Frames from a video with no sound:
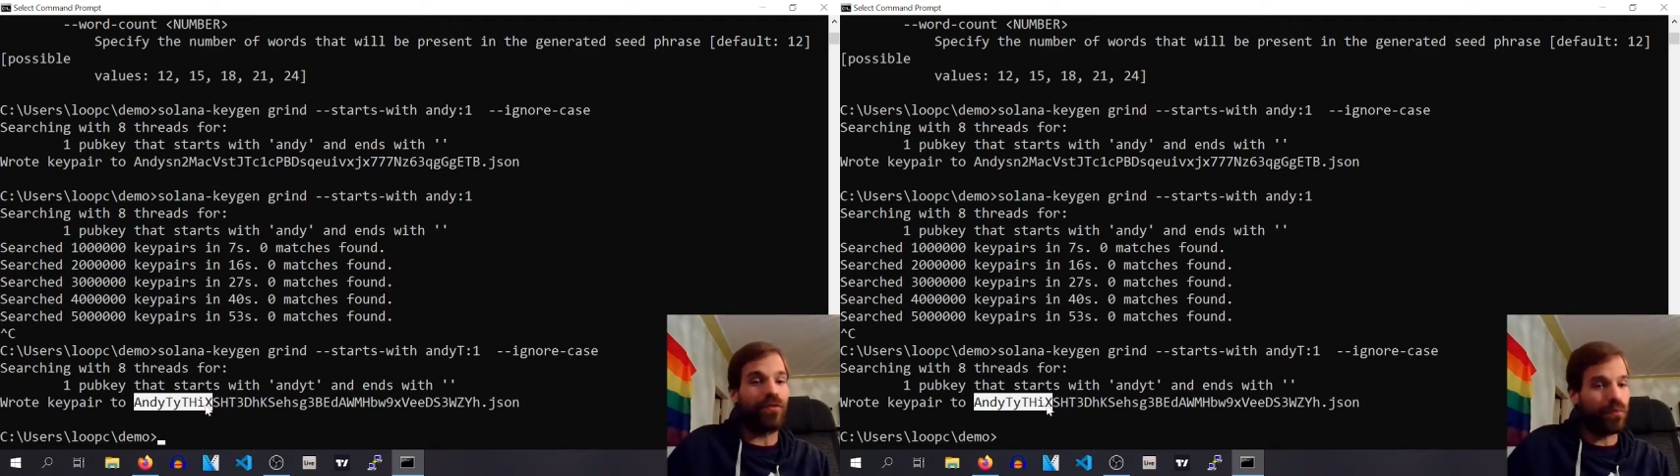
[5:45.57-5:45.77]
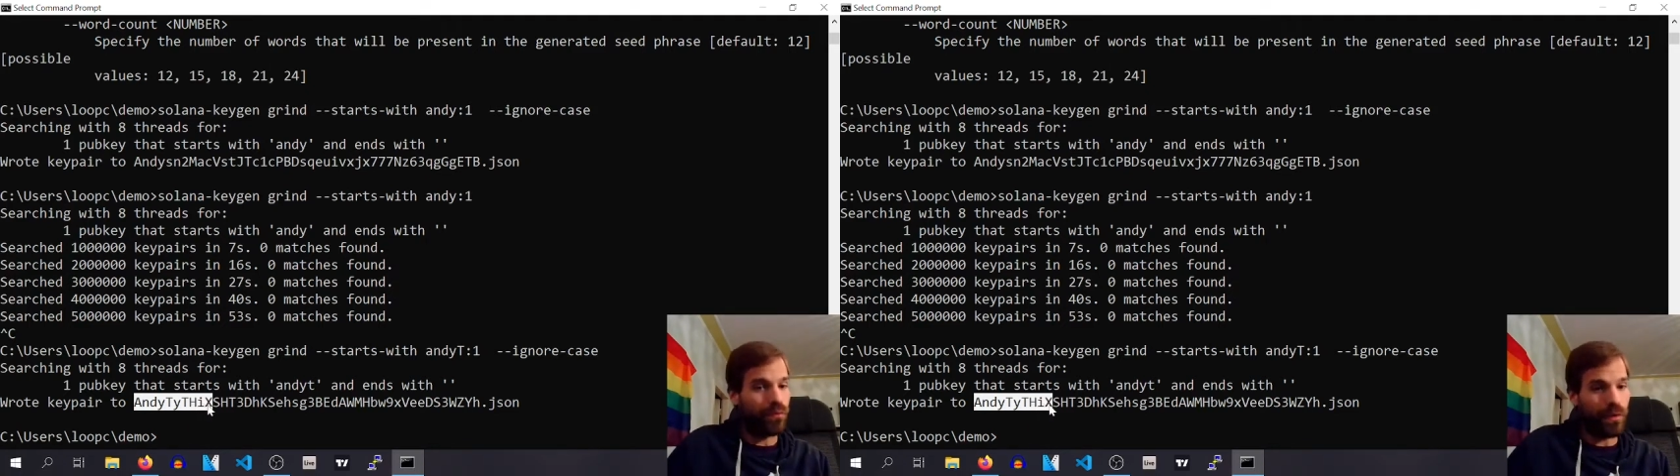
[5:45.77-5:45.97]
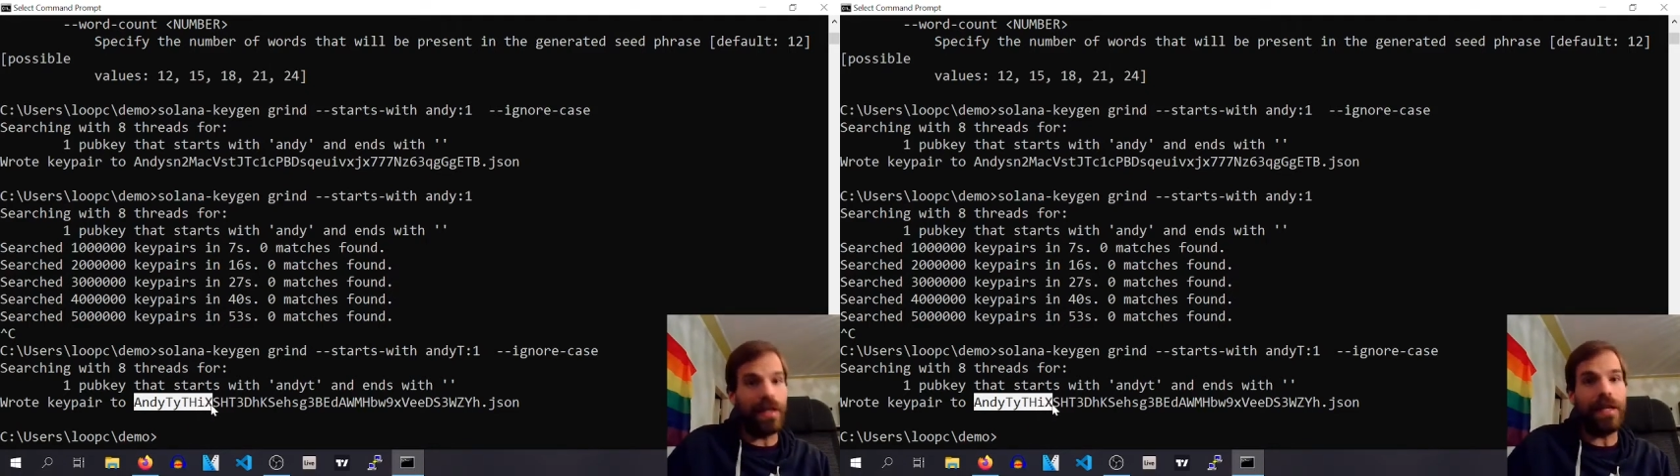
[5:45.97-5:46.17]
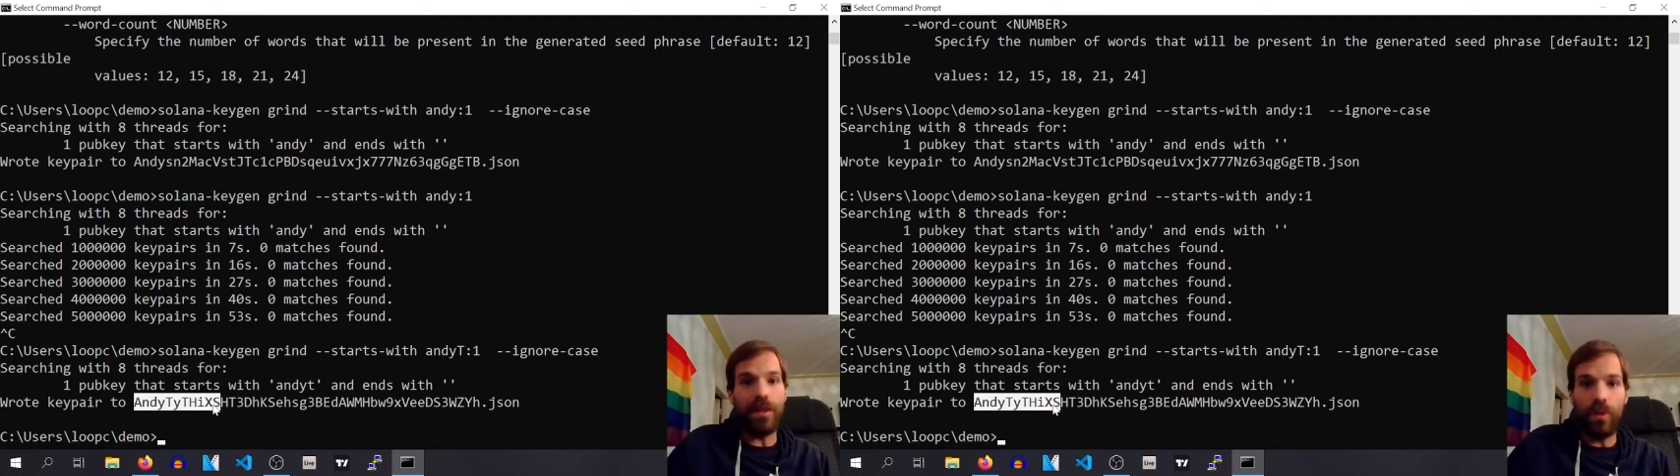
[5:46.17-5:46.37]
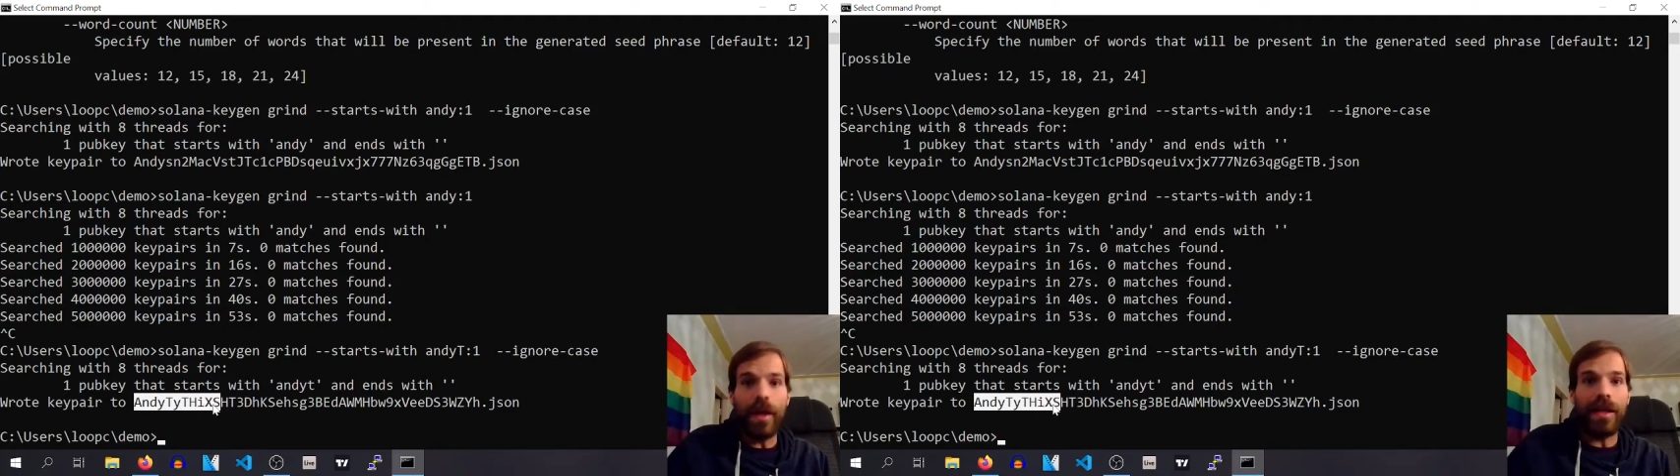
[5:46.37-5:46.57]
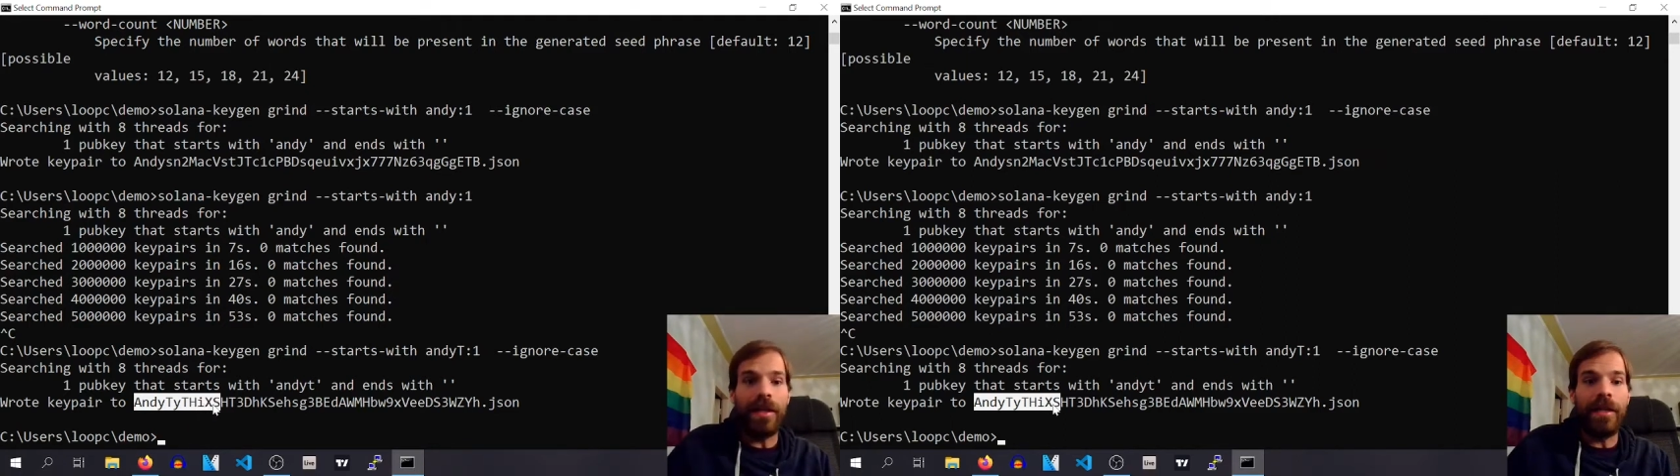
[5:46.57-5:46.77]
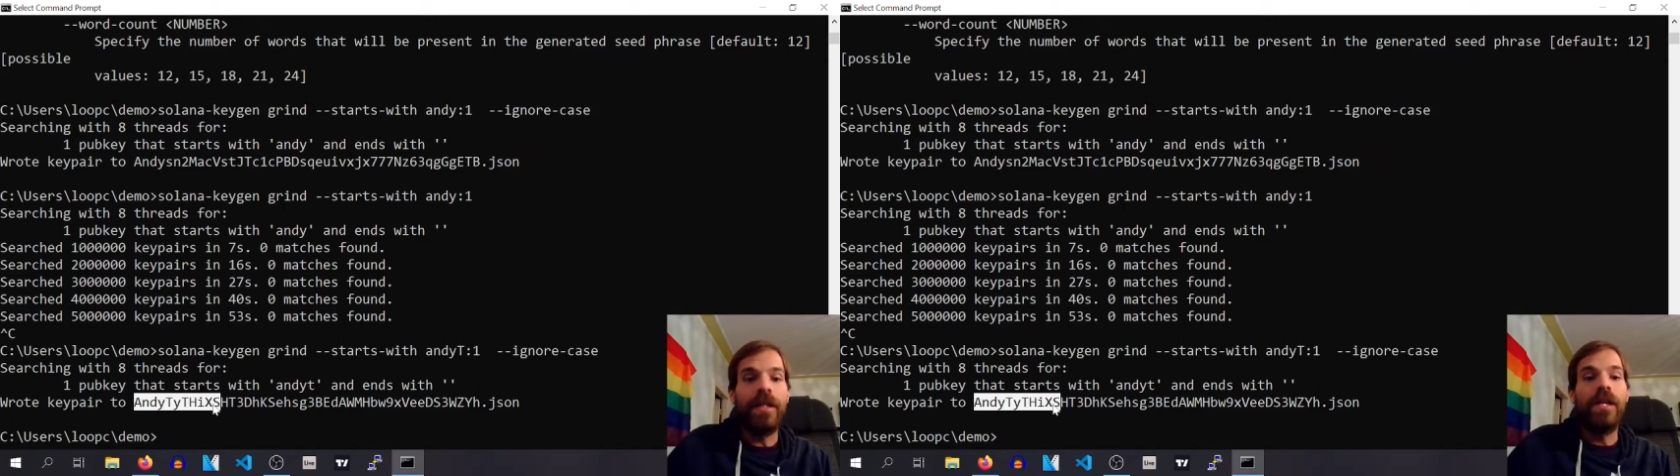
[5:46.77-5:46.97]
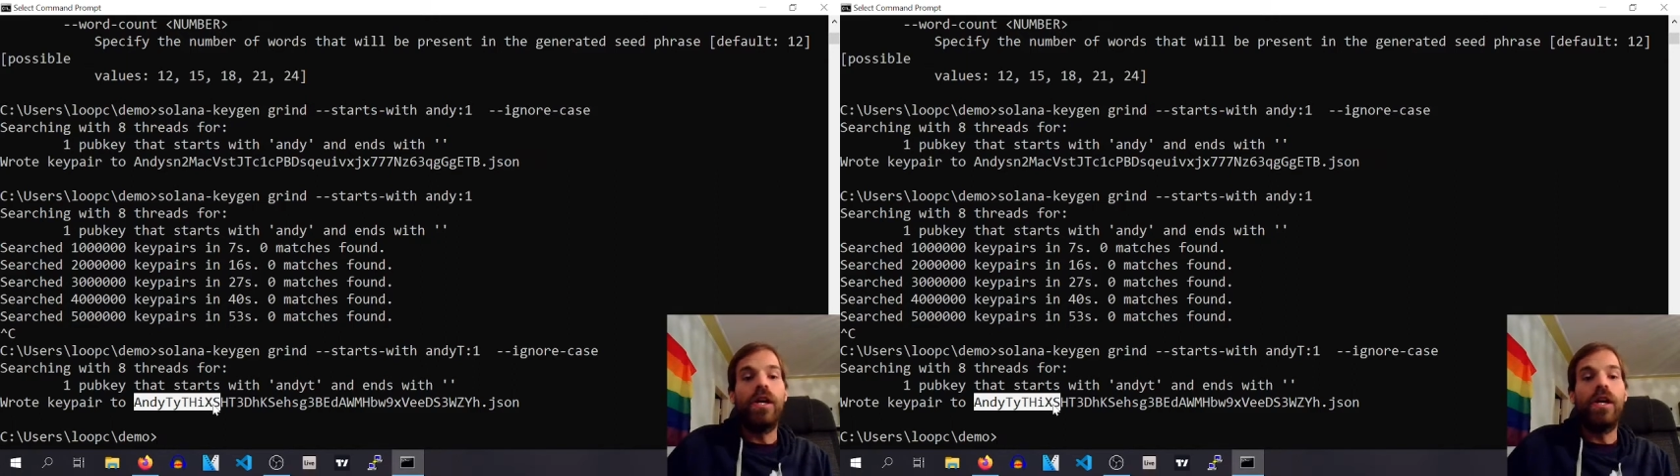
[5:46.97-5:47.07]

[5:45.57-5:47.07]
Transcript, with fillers: really quickly.